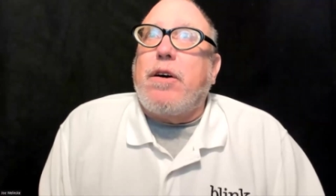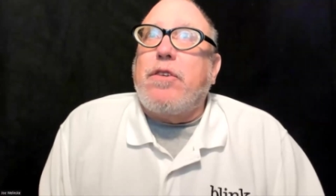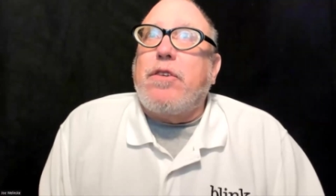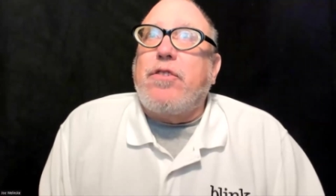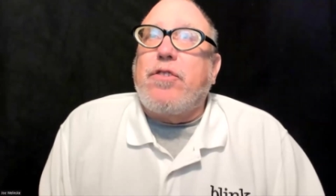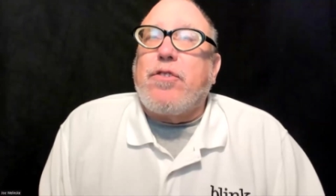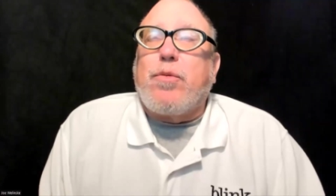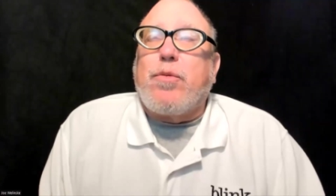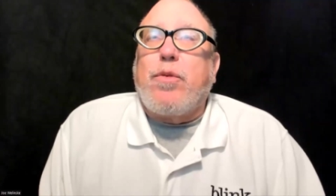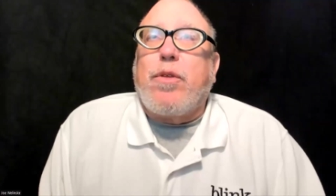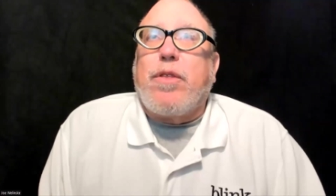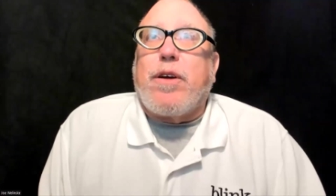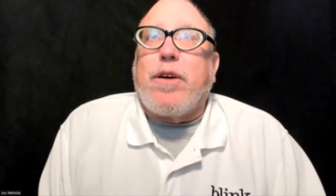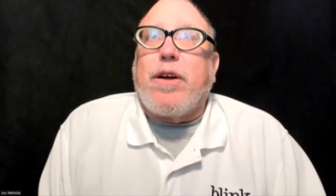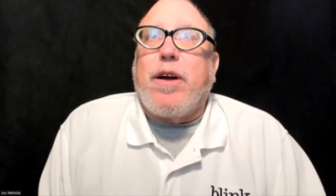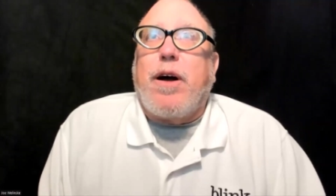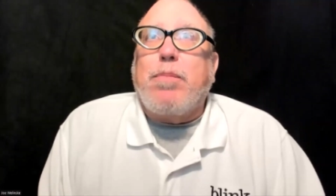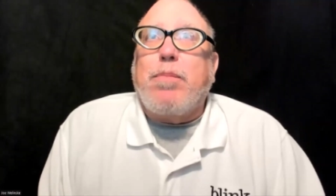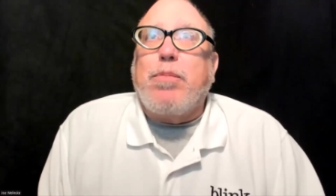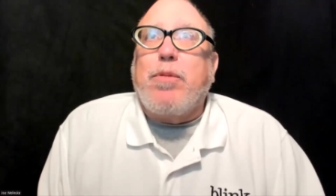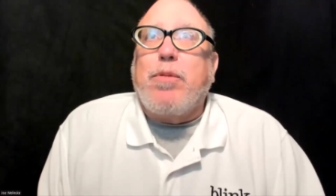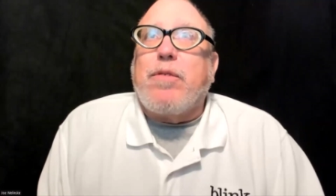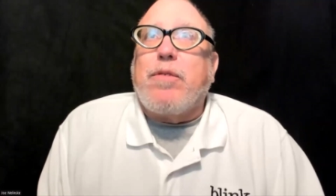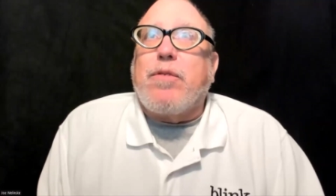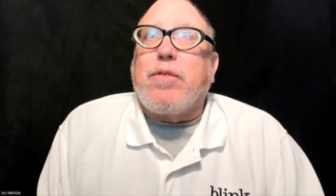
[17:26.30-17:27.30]
Just with a
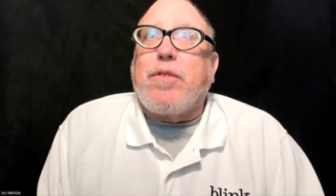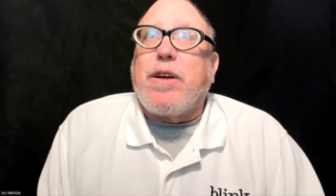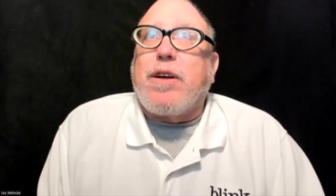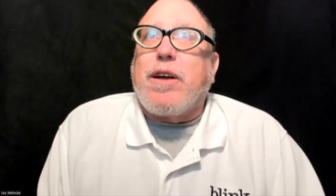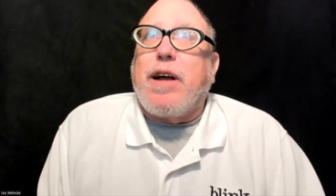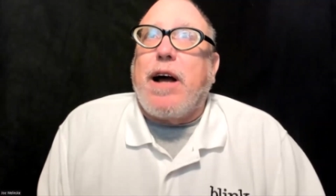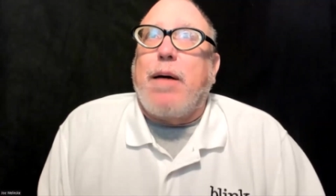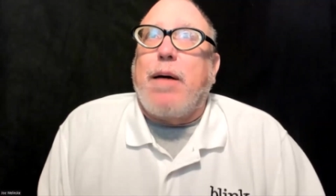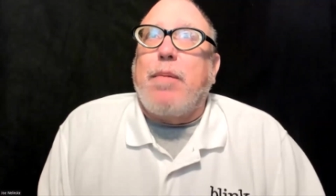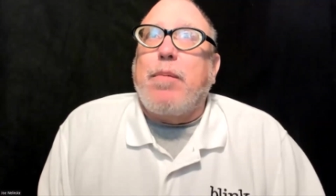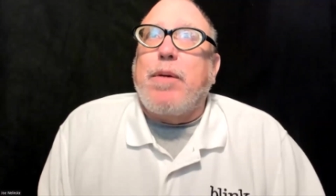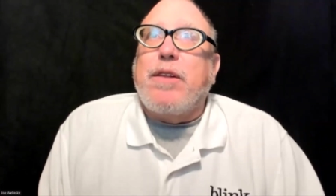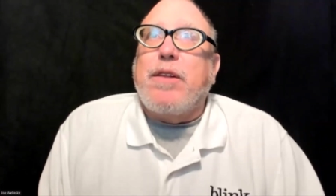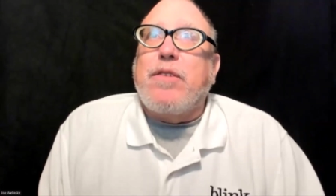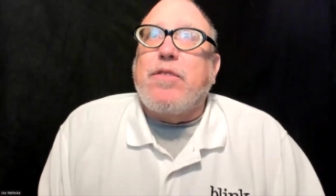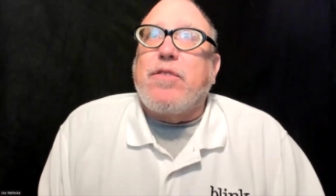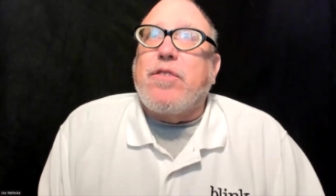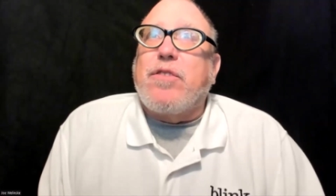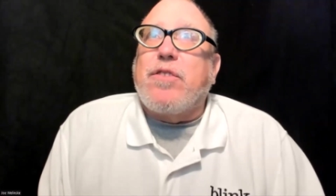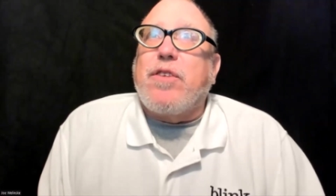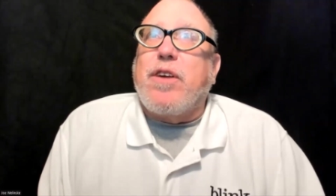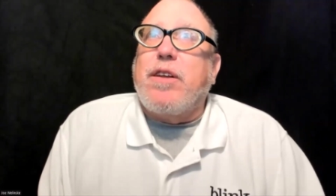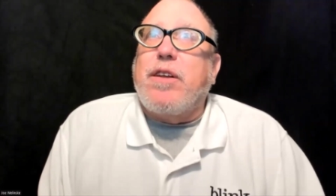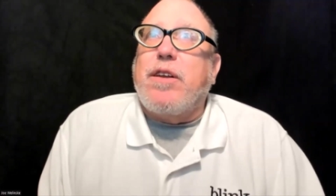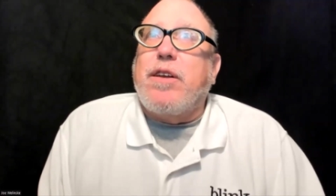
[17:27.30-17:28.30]
couple of
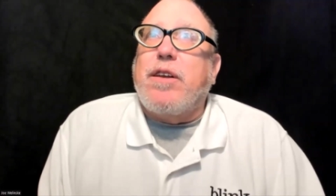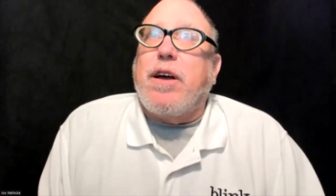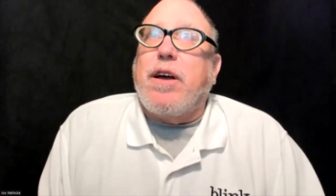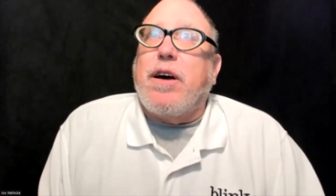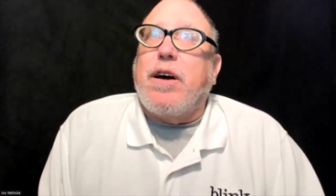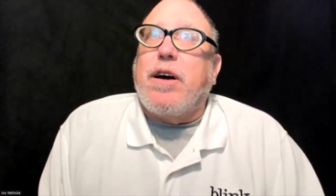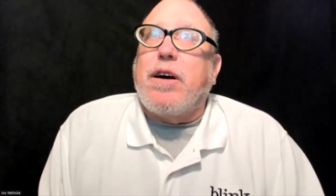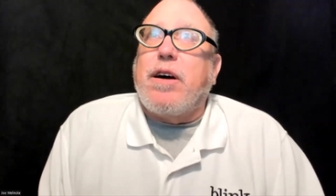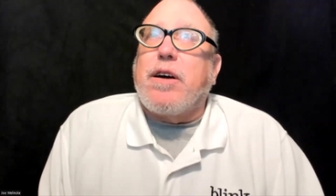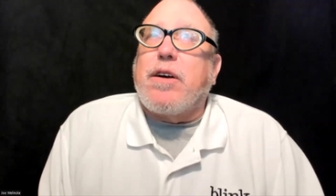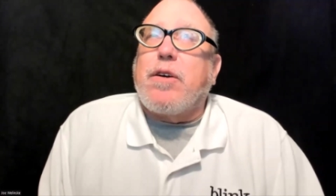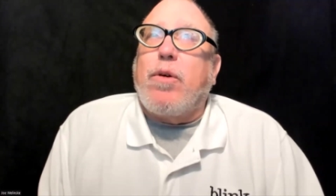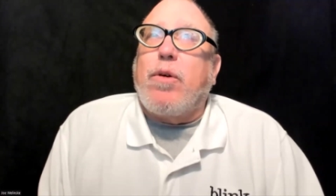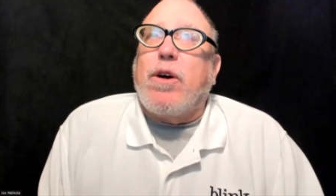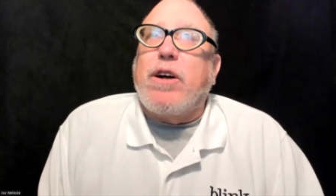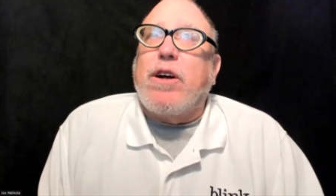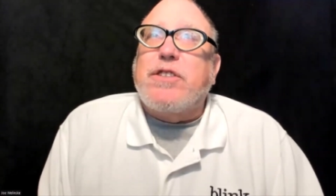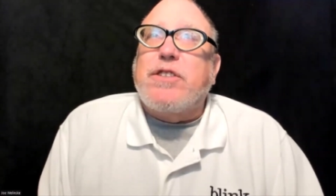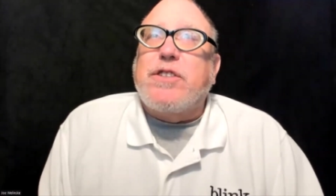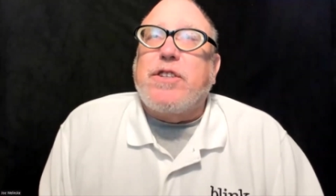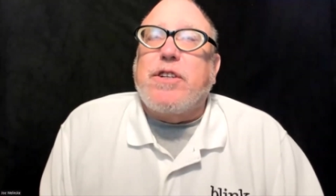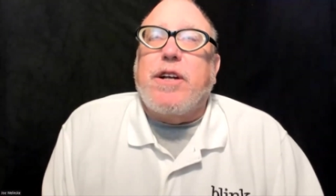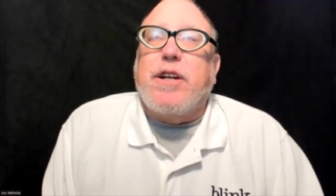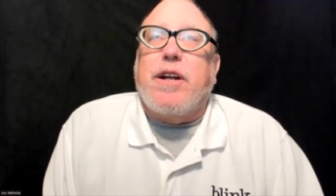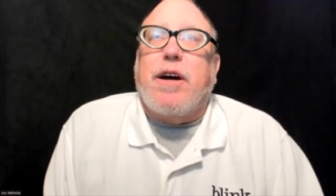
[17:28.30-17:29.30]
comments and
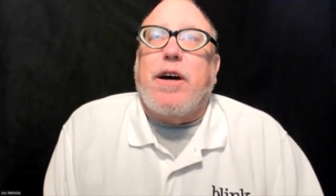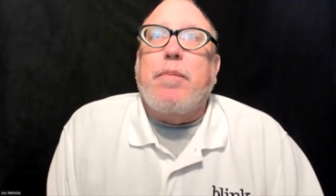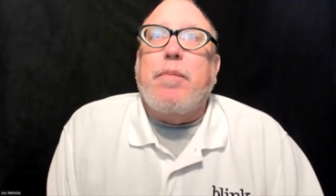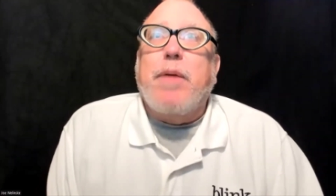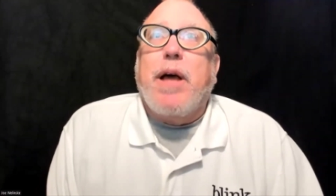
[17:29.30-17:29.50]
question.